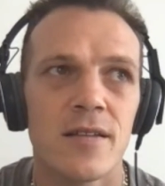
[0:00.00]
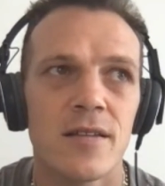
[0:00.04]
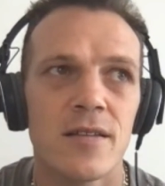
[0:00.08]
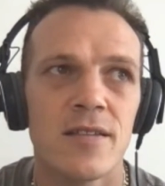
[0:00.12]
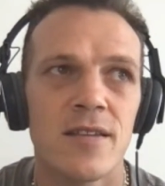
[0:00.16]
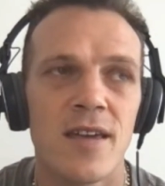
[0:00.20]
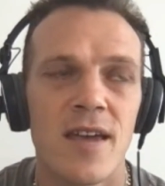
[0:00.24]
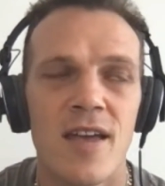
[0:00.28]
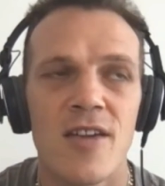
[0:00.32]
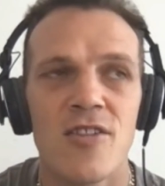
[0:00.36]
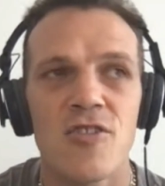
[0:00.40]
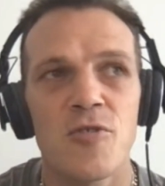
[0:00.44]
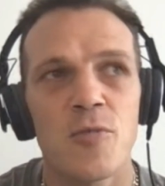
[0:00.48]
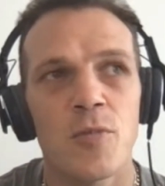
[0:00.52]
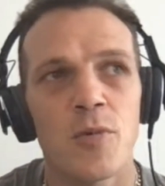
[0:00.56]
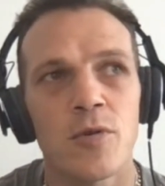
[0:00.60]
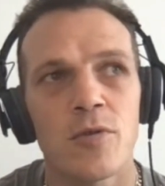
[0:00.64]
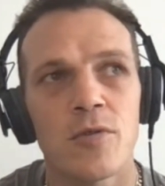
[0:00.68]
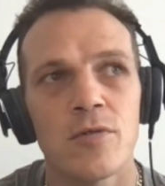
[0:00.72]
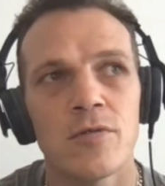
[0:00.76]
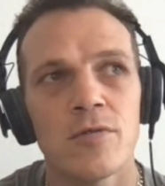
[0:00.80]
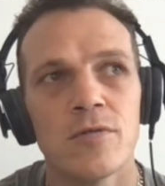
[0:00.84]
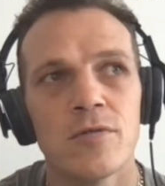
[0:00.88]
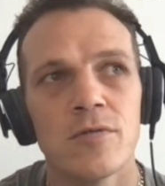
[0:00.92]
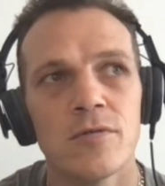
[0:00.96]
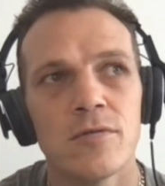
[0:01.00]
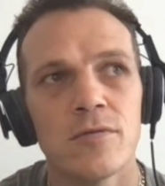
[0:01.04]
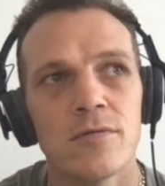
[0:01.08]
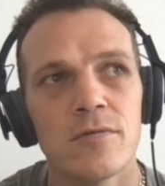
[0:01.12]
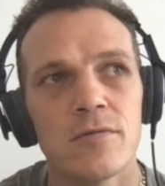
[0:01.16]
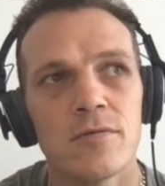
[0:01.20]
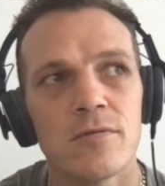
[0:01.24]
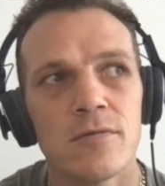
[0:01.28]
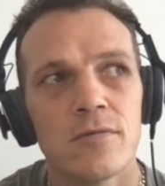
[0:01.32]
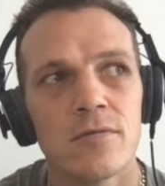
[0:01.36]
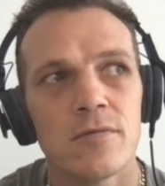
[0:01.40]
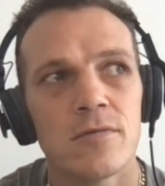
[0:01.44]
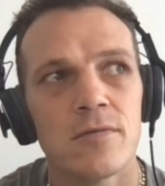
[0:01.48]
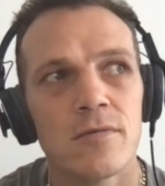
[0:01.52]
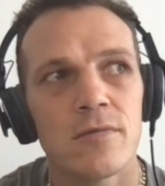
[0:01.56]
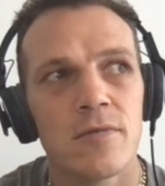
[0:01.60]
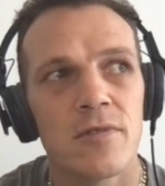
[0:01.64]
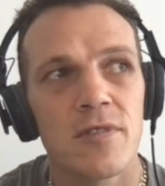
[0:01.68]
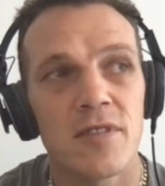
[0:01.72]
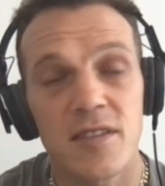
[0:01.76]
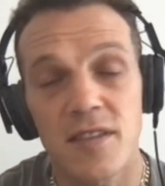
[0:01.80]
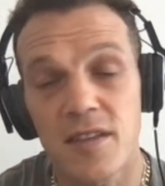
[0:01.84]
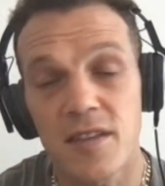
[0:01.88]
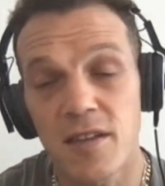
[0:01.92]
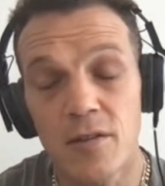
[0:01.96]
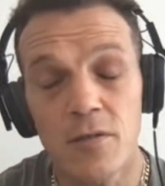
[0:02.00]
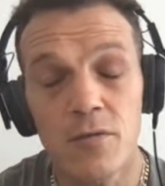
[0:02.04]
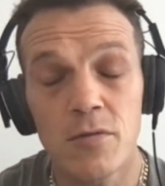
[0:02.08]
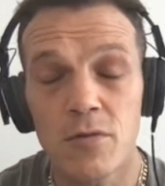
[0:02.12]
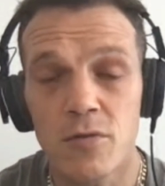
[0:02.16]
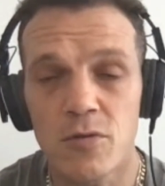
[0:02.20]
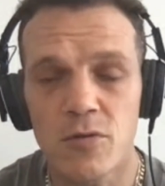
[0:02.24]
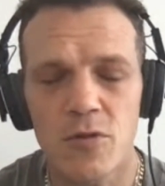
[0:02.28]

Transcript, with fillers: tangible skills